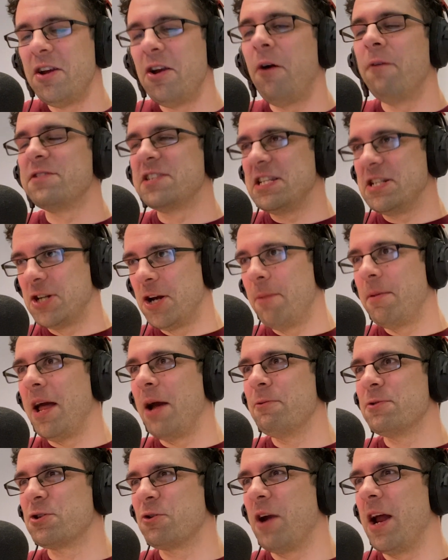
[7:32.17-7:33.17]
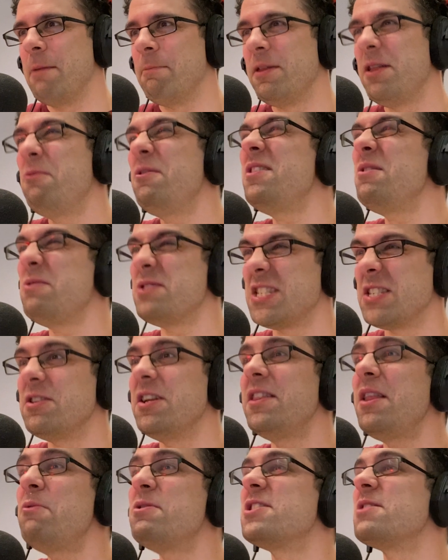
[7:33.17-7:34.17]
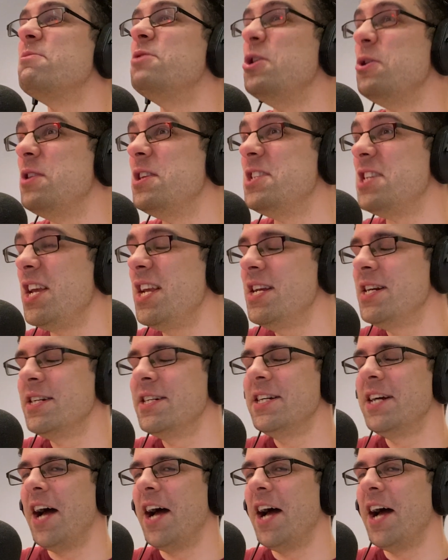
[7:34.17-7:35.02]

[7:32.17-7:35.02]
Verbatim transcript: obviously Terminator was great, but there was some nudity.